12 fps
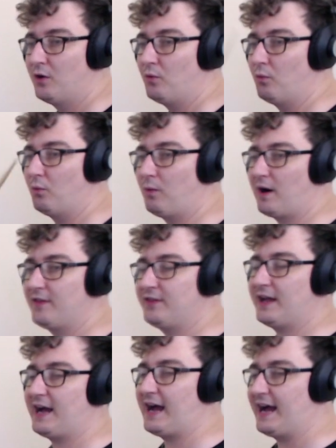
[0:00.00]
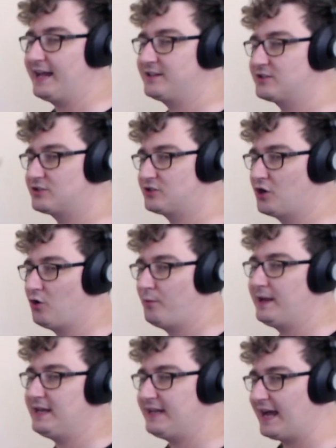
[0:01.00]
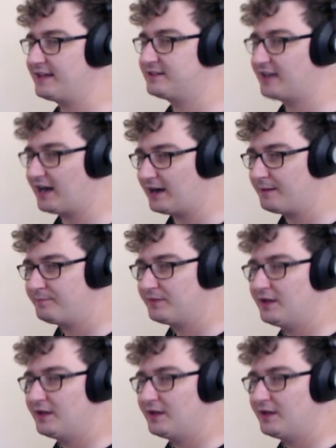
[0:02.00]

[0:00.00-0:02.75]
One and two we yanda.